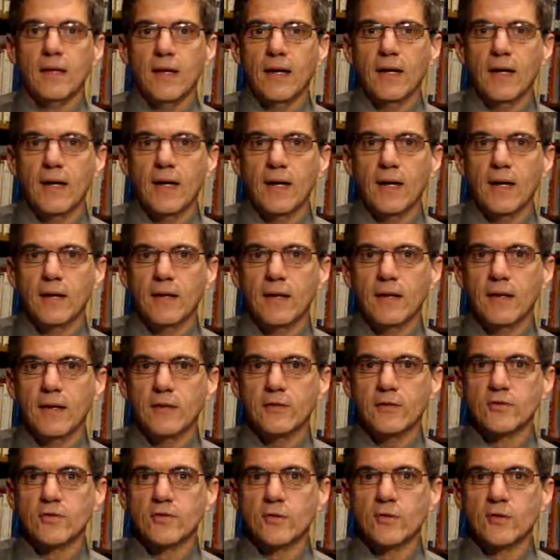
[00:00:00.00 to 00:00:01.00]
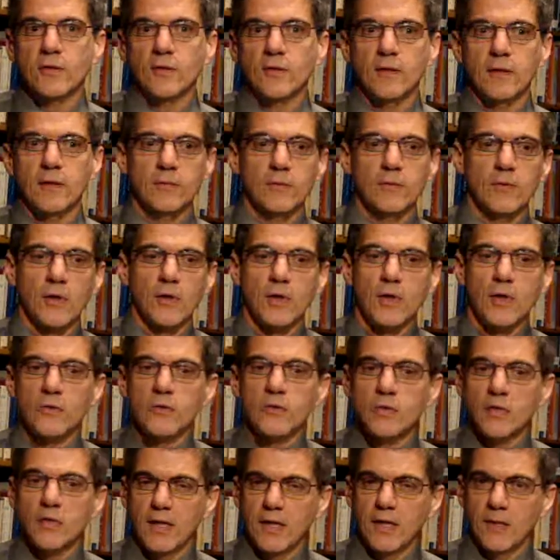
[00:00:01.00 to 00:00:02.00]
And they start
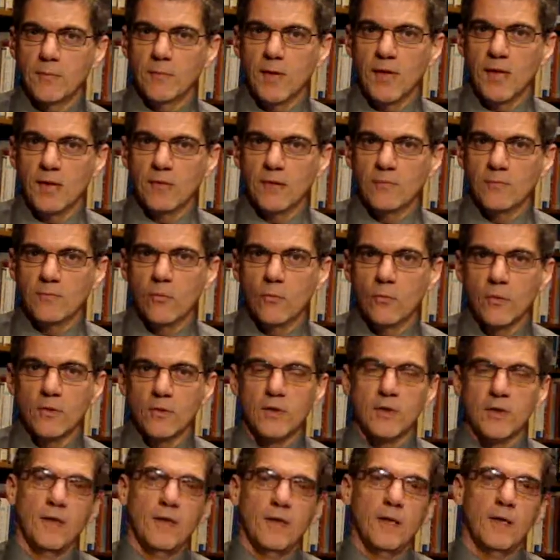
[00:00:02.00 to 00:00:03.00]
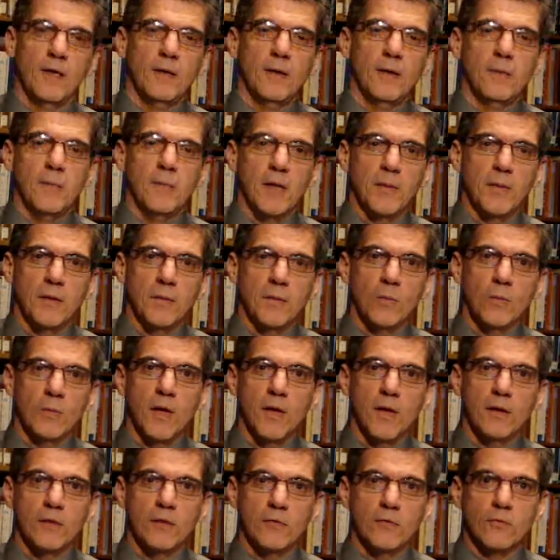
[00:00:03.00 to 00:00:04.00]
negotiating back and forth. Maybe
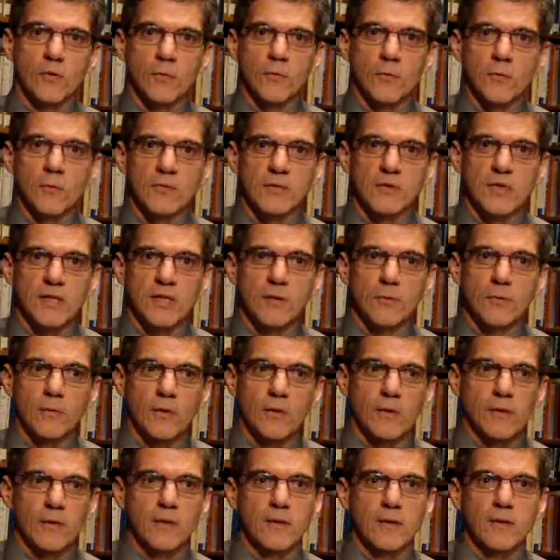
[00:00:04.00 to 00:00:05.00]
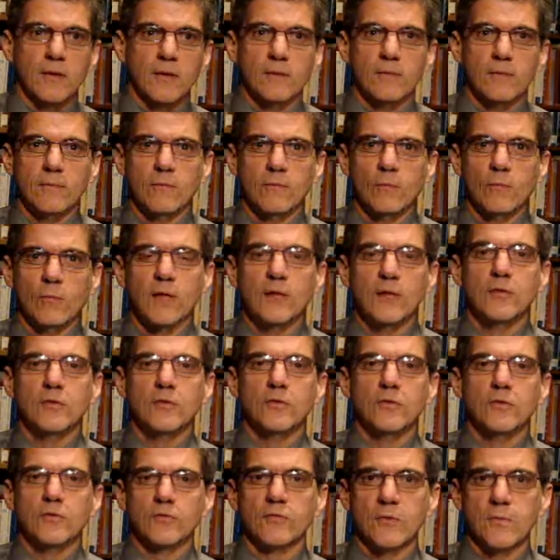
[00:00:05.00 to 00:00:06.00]
one group will say, well, we can
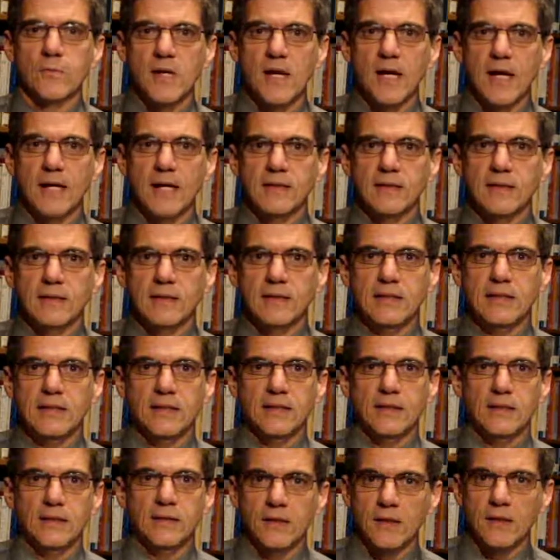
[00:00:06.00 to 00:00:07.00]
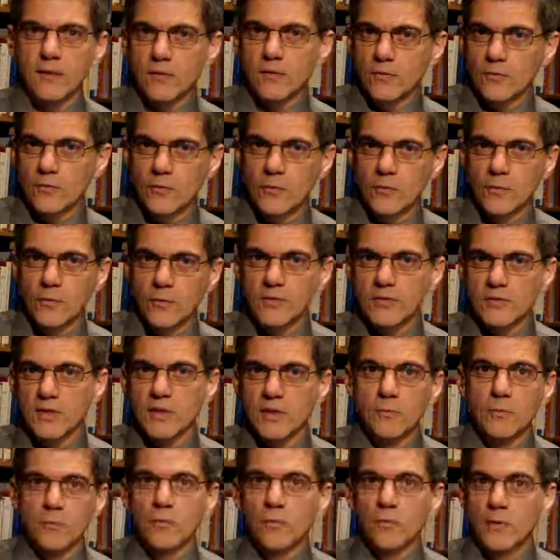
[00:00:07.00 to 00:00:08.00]
use it from 9 to 10, and the other group will
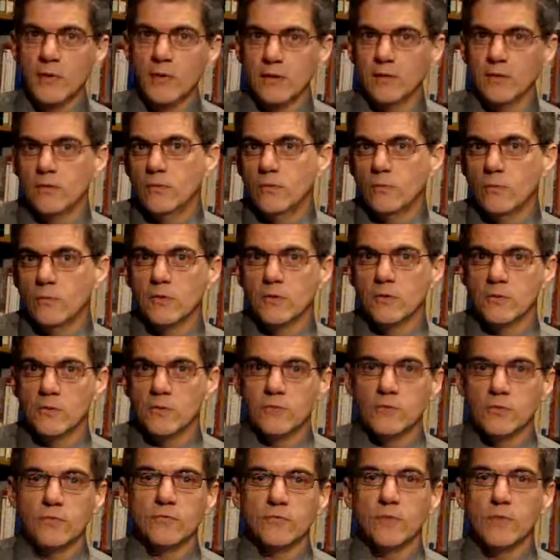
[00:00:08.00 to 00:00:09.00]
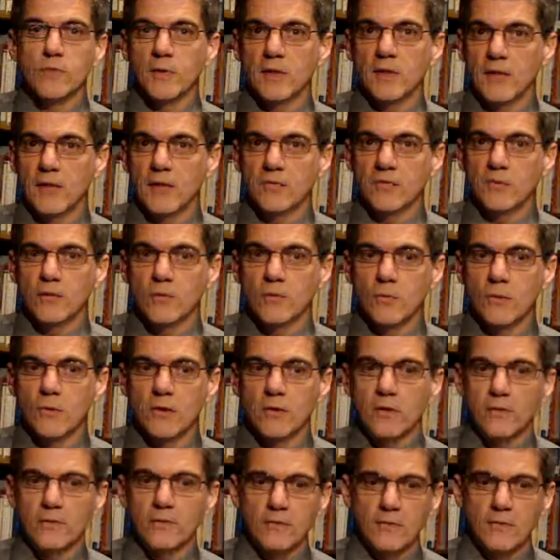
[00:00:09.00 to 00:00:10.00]
say, well, we'll use it from 11 to
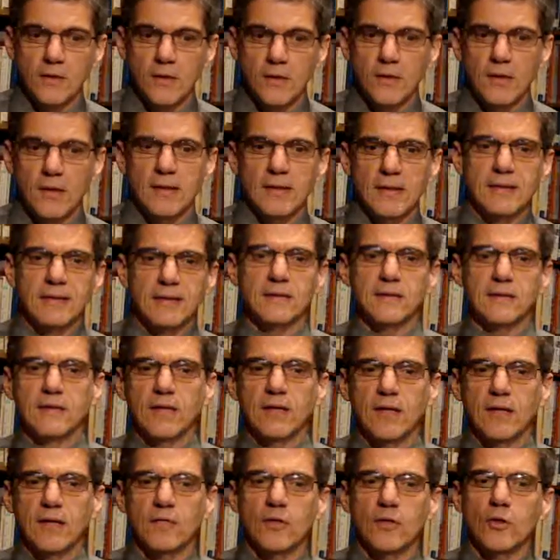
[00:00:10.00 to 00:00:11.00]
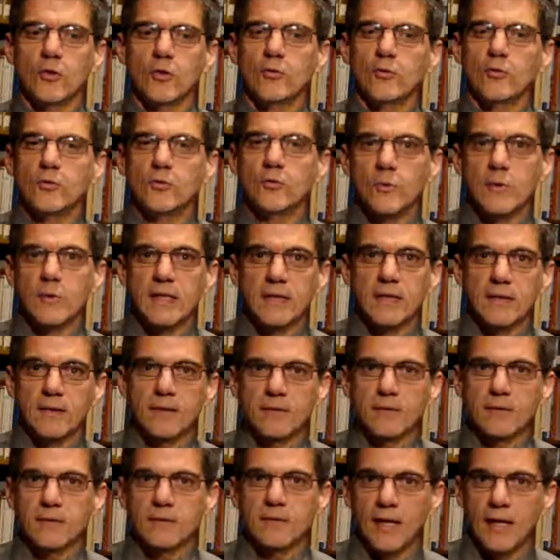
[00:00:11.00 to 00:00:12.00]
12. This is kind of a lose-win.
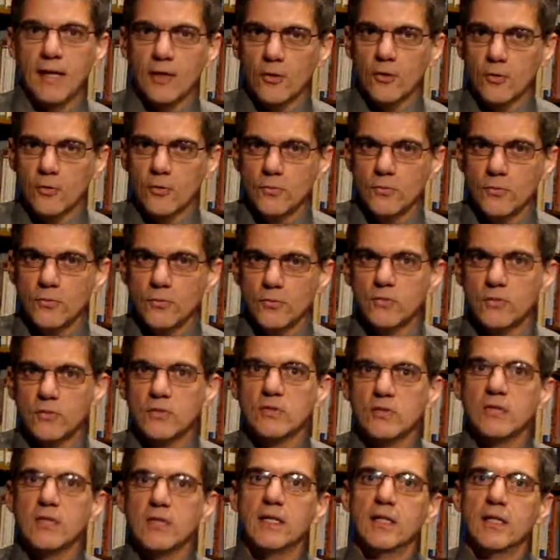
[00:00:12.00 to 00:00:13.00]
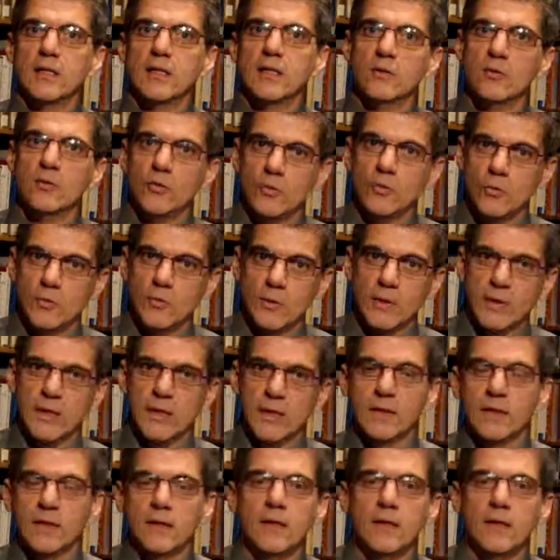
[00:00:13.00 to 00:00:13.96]
I lose and you win.